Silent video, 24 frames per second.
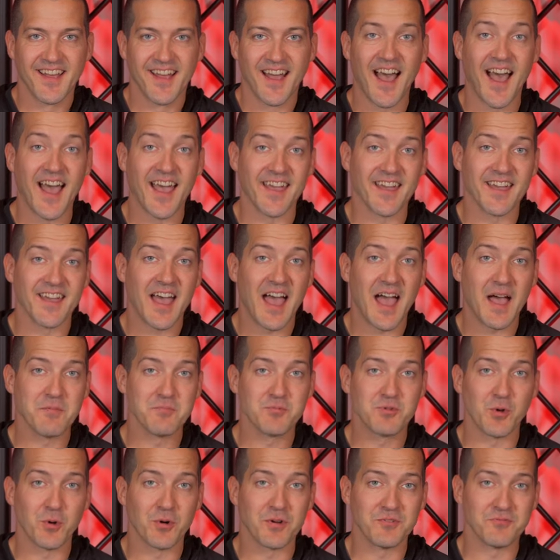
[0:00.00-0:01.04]
Hi, I'm
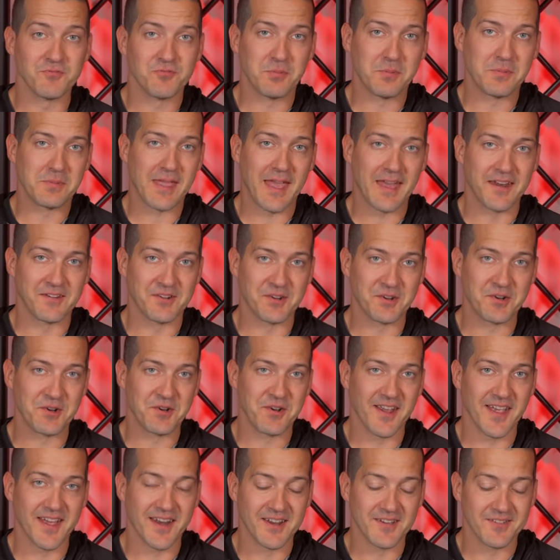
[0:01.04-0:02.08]
Jordan from Kettner
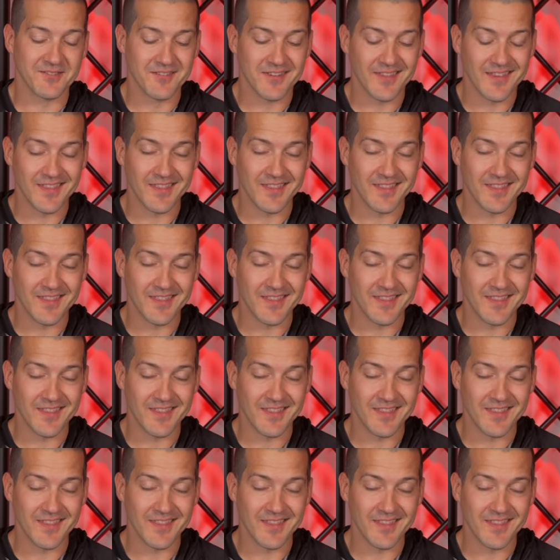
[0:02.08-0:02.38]
Creative.